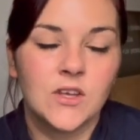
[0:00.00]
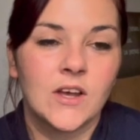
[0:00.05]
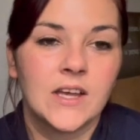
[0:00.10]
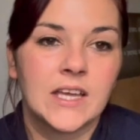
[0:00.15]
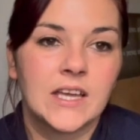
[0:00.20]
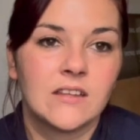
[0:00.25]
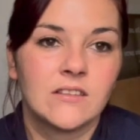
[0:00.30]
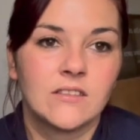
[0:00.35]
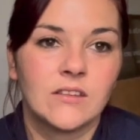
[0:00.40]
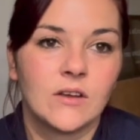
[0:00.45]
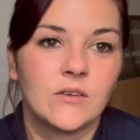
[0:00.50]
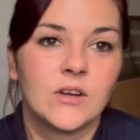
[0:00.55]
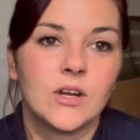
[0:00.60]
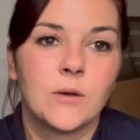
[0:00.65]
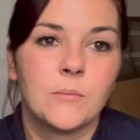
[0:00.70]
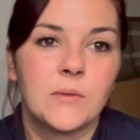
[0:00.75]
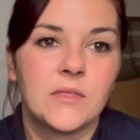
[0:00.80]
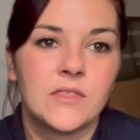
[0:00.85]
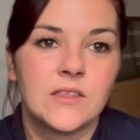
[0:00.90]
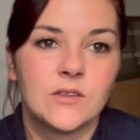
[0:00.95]
I get sewn
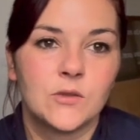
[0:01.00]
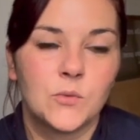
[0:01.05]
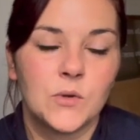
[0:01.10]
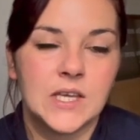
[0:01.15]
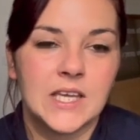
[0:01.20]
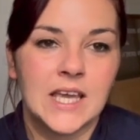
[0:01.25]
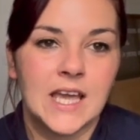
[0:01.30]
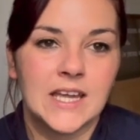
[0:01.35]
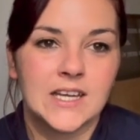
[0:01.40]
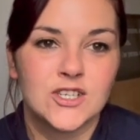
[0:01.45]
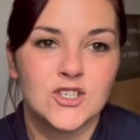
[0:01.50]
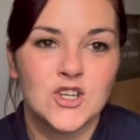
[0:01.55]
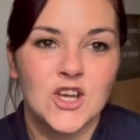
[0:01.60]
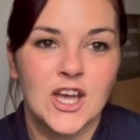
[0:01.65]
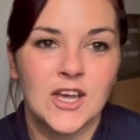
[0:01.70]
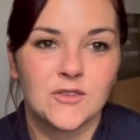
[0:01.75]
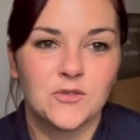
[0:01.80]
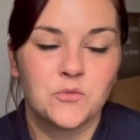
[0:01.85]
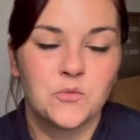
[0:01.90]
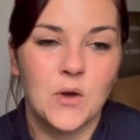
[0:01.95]
up this weekend
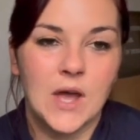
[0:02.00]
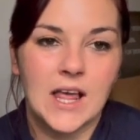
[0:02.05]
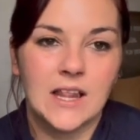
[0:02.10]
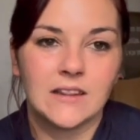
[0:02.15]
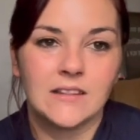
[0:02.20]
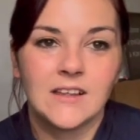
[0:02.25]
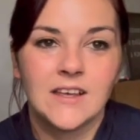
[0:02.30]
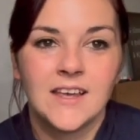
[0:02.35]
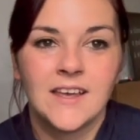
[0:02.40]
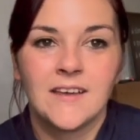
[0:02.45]
as well,